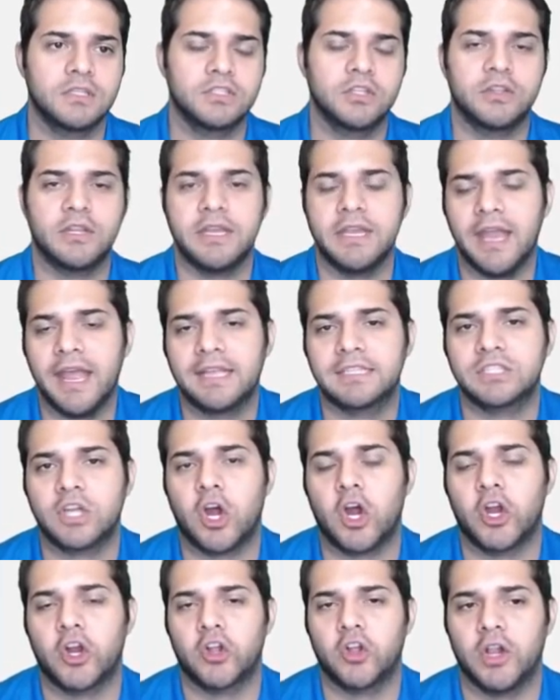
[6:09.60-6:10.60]
So the next
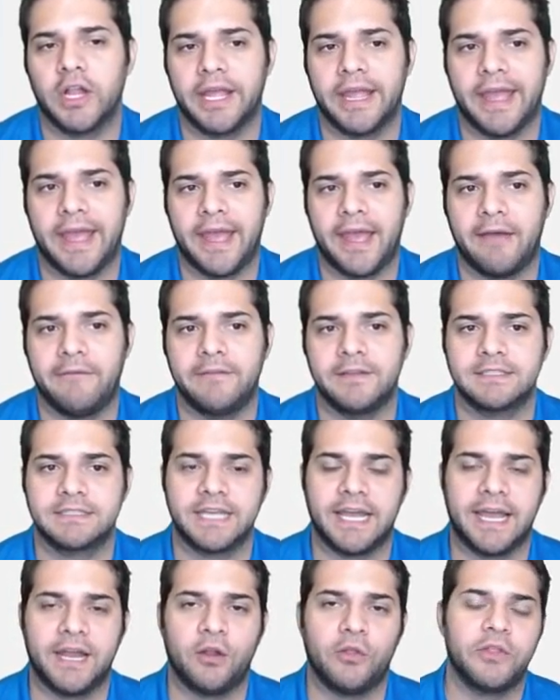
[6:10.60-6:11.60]
article I have is
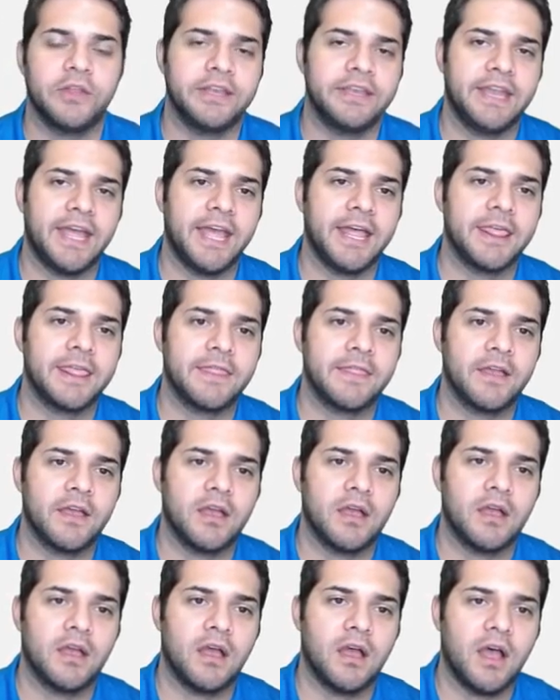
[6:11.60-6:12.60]
titled The Death
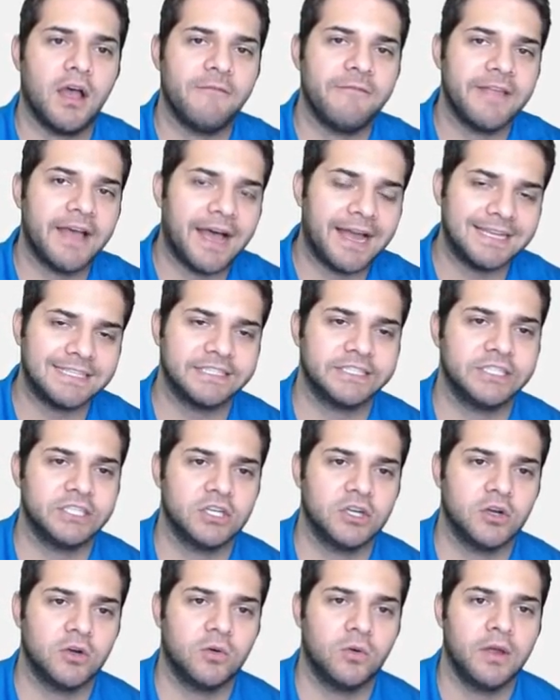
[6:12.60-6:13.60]
of the I
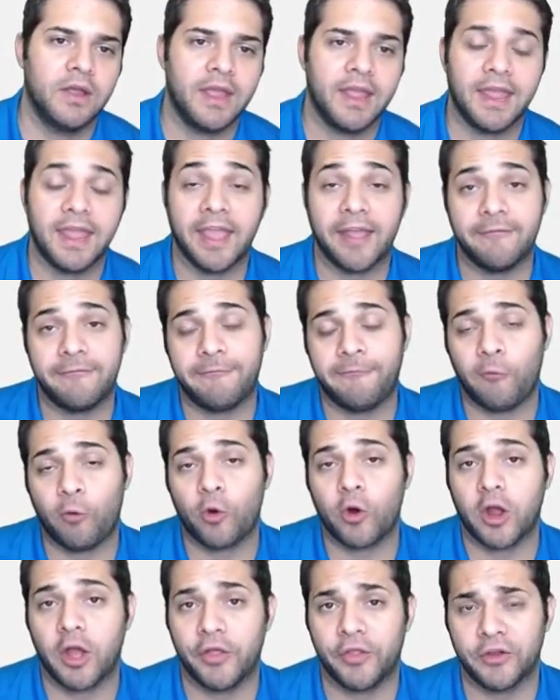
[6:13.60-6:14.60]
C O and
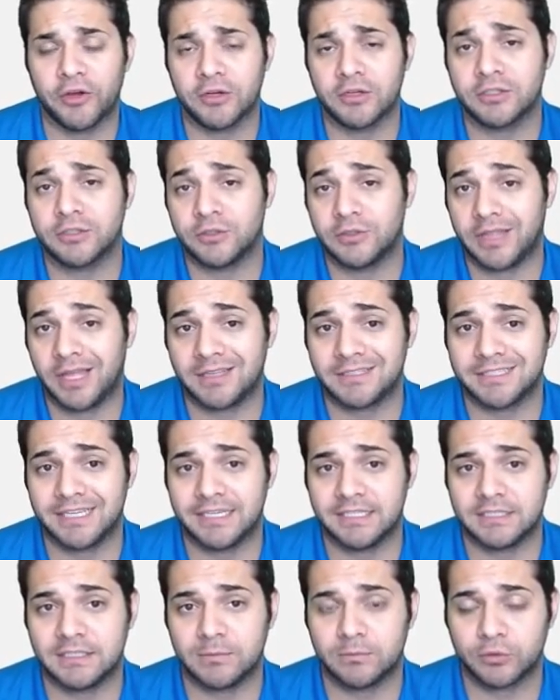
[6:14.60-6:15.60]
four other two thousand
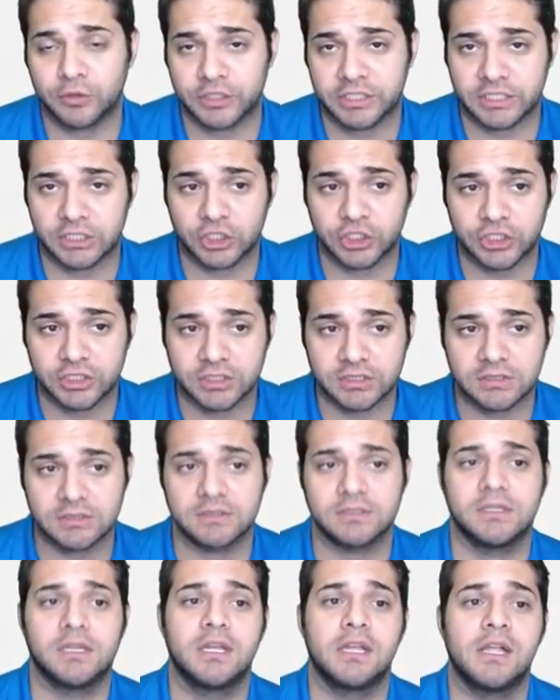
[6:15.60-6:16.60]
eighteen
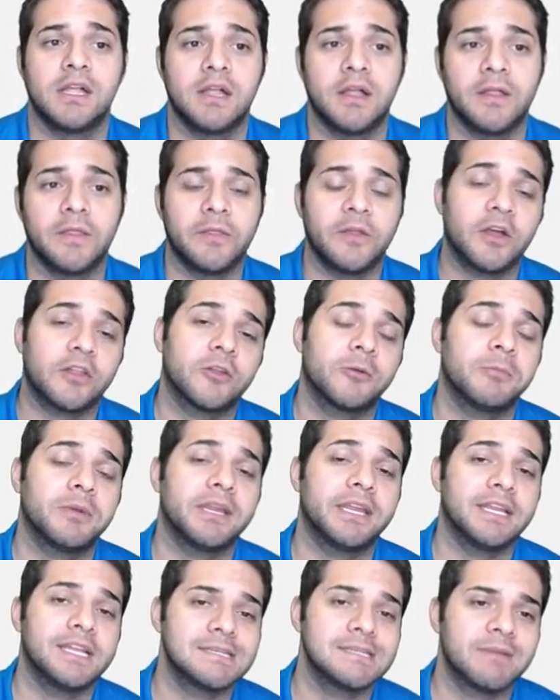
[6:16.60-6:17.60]
predictions. The author
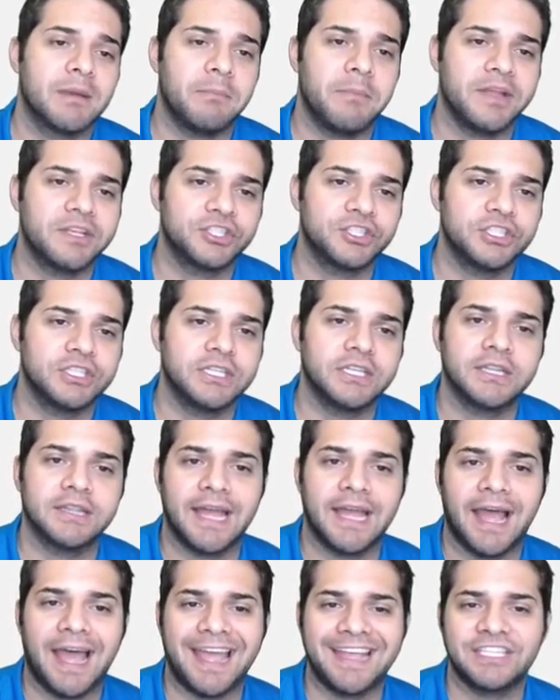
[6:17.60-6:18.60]
begins by mentioning
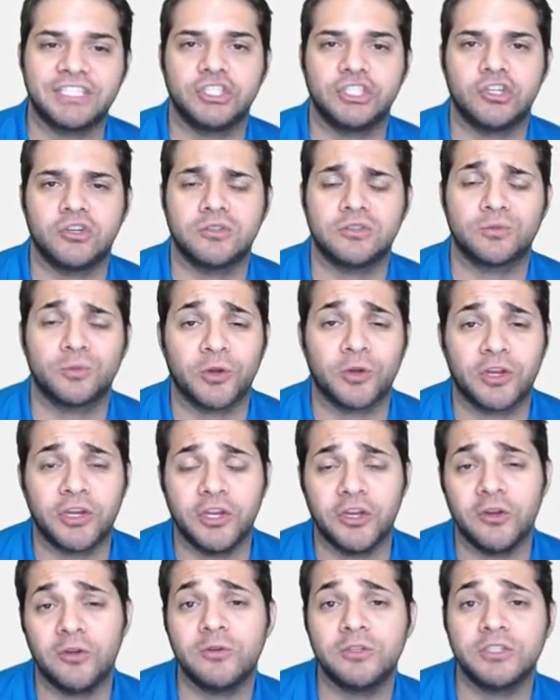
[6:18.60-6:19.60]
that I C Os were
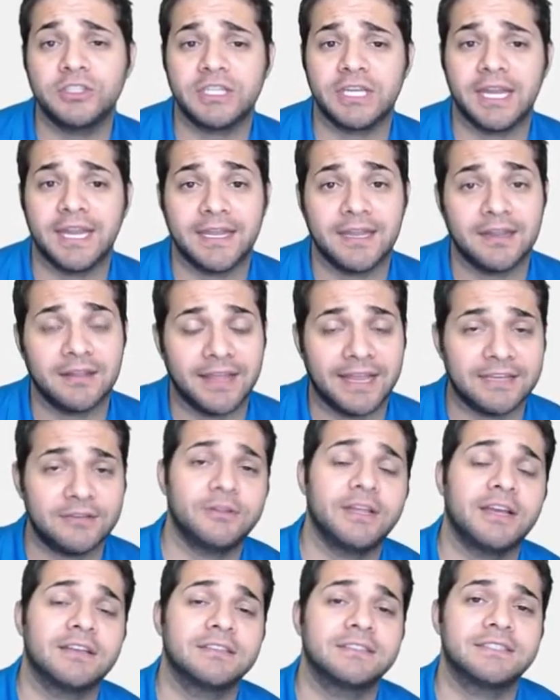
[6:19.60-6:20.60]
huge in late
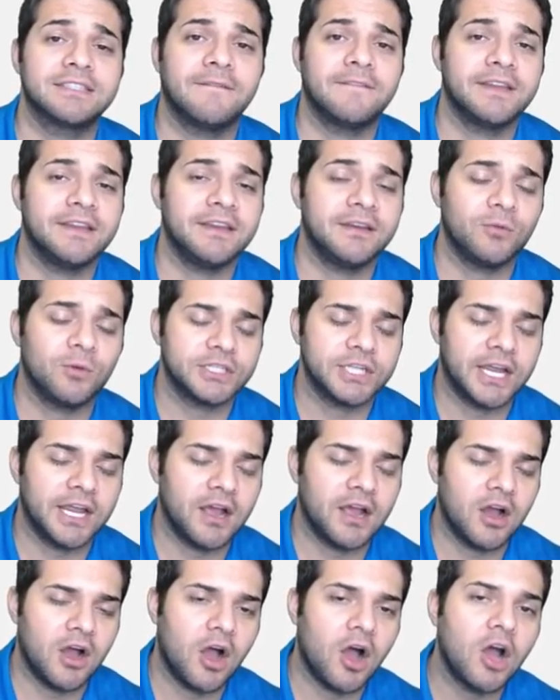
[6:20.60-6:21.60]
two thousand seventeen, which I
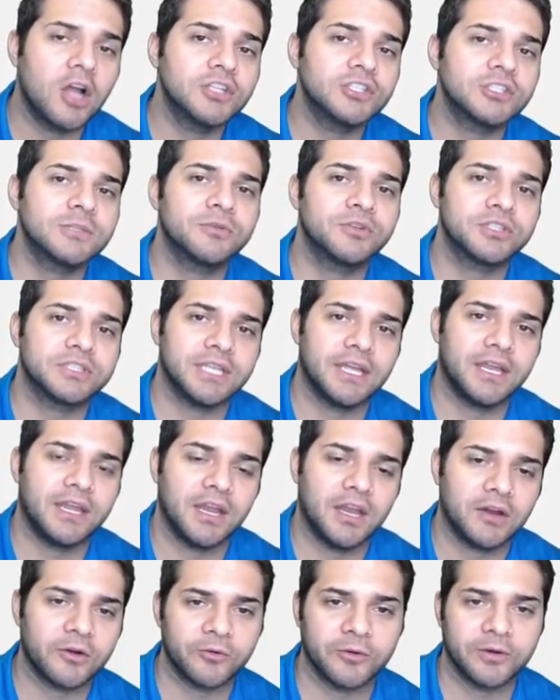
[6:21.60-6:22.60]
one hundred
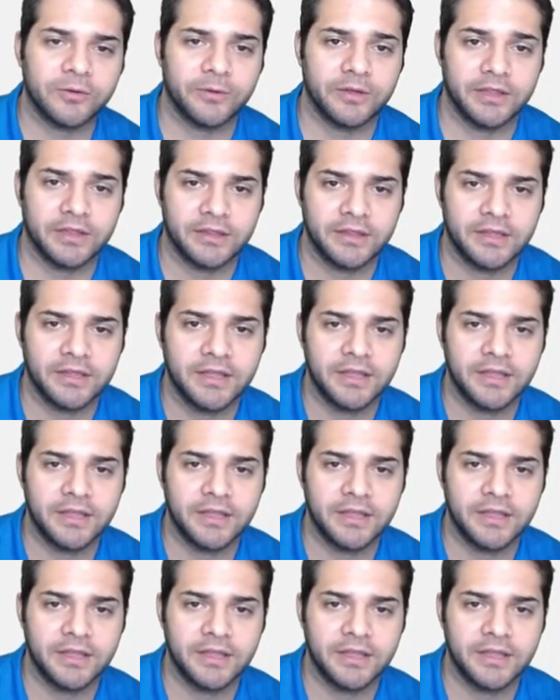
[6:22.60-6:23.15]
percent agree with,